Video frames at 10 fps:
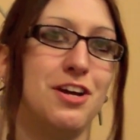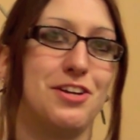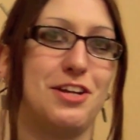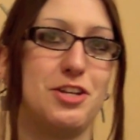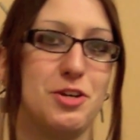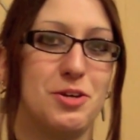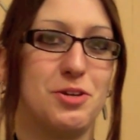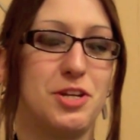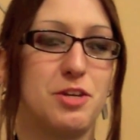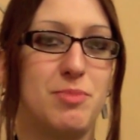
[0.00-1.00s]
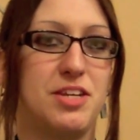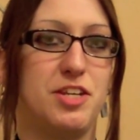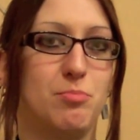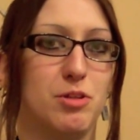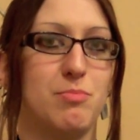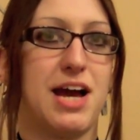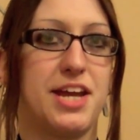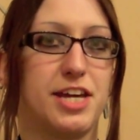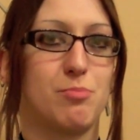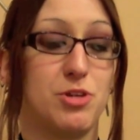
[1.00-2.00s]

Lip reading: You need to be diplomatic,